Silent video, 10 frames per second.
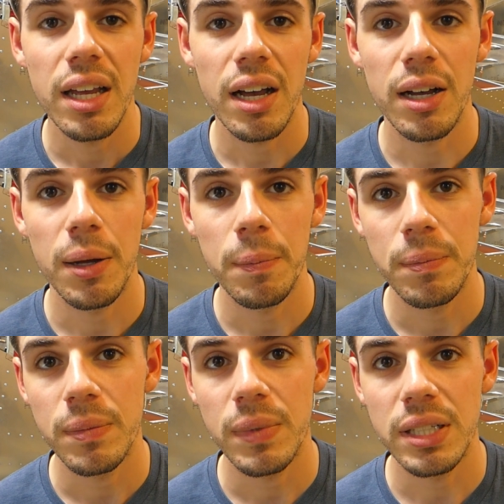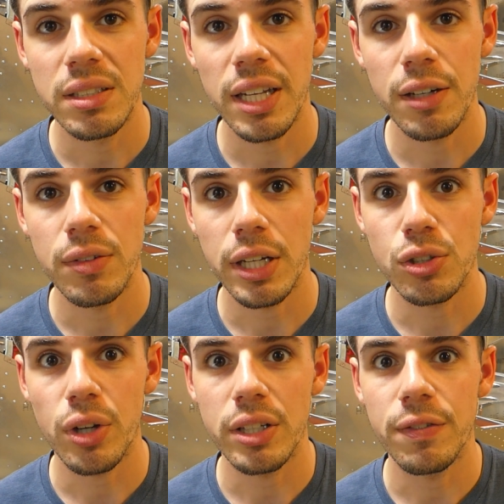um, instead of like
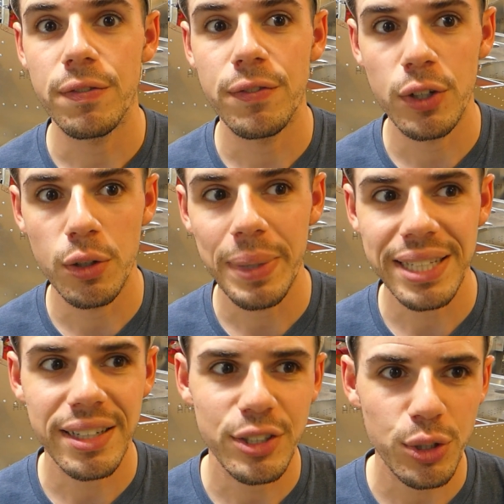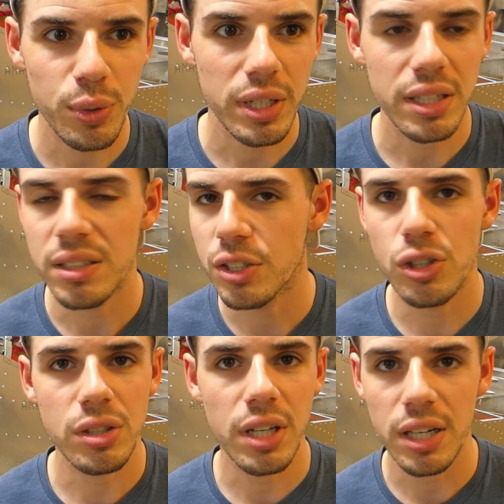trying to film as I do it because it's
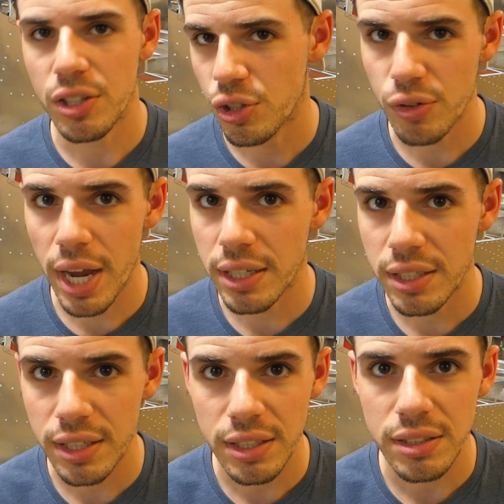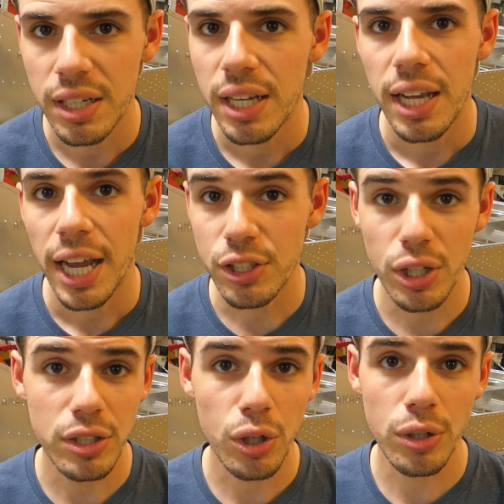just kind of distracting and it's
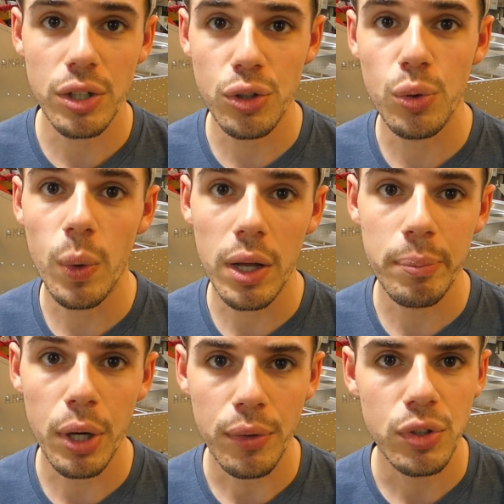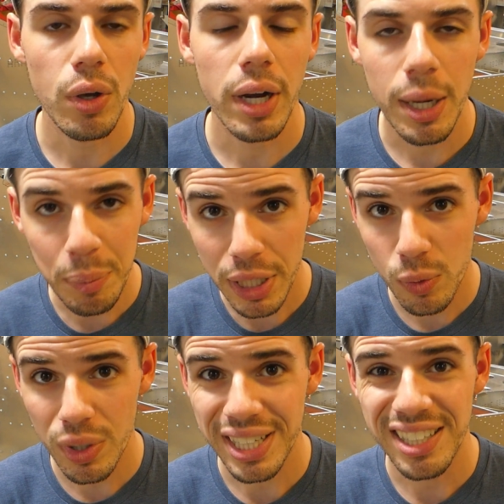it's hard to do well both. So I got to
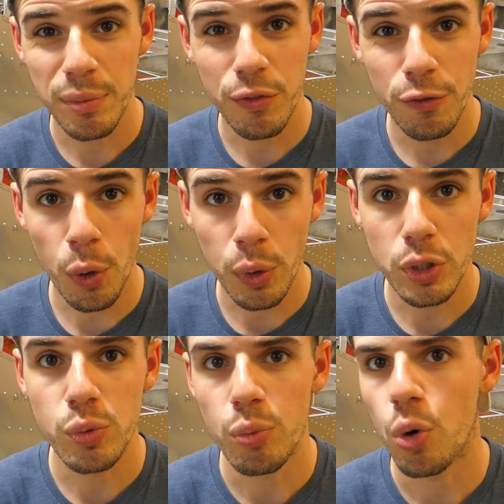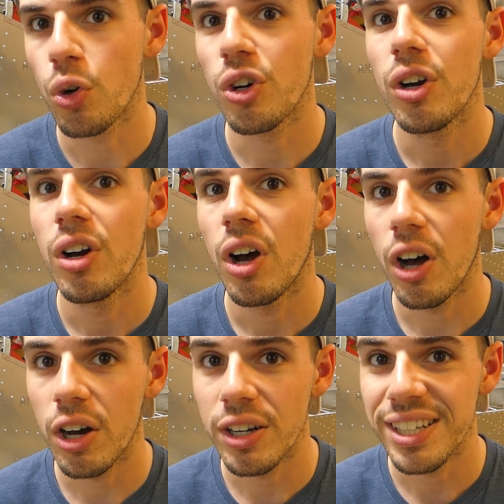pick one and kind of focus more
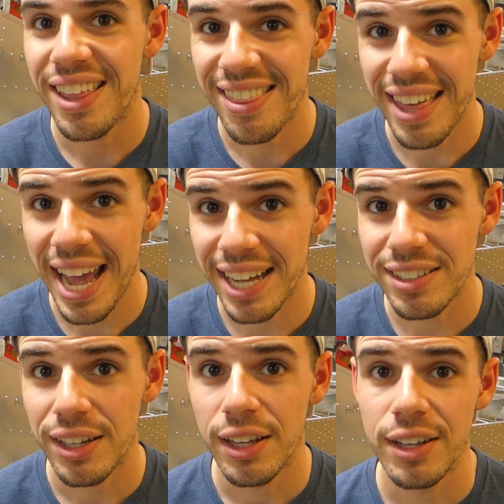on that.